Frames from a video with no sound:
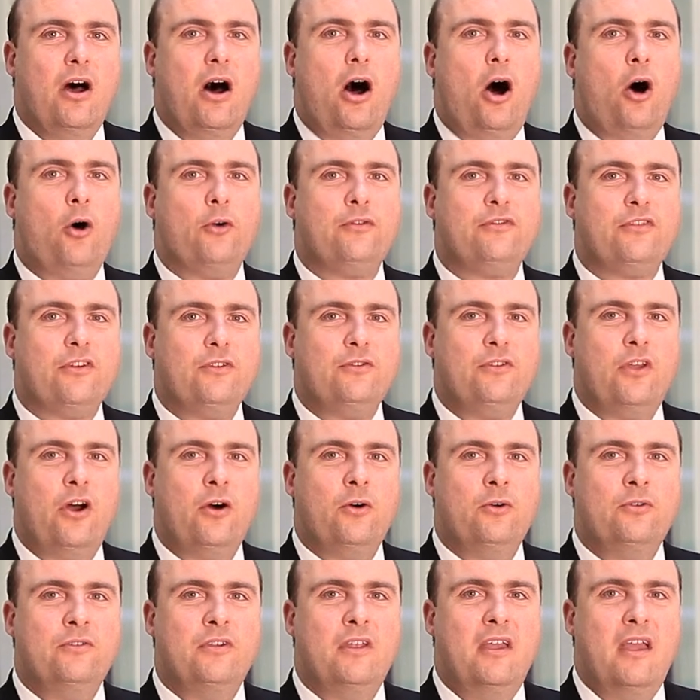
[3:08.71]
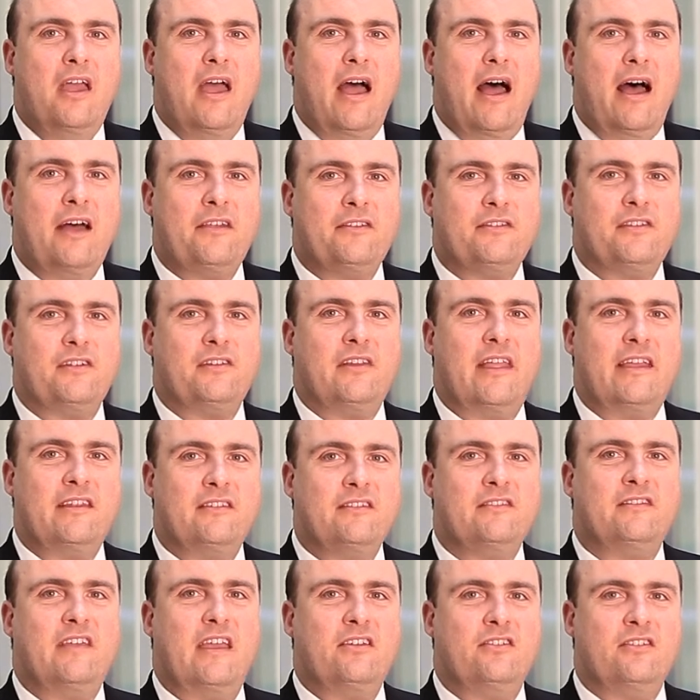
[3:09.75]
also known as the late
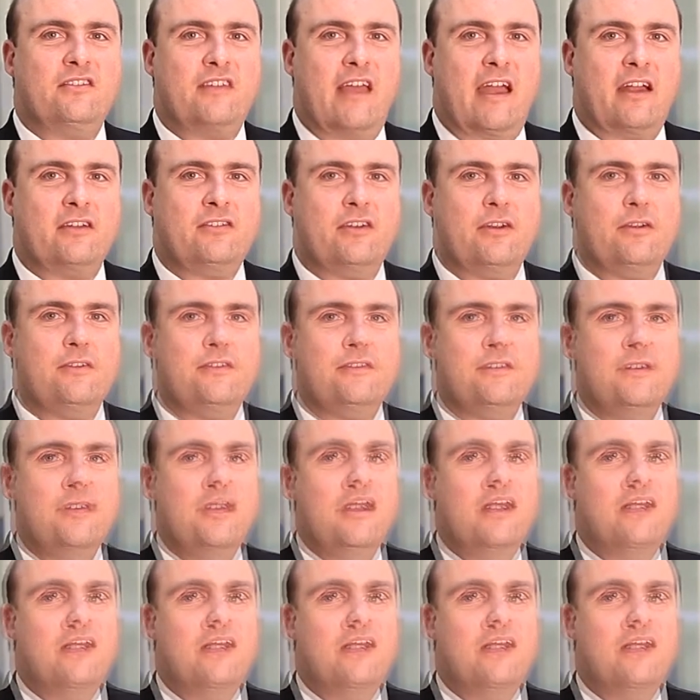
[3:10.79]
stage sectors.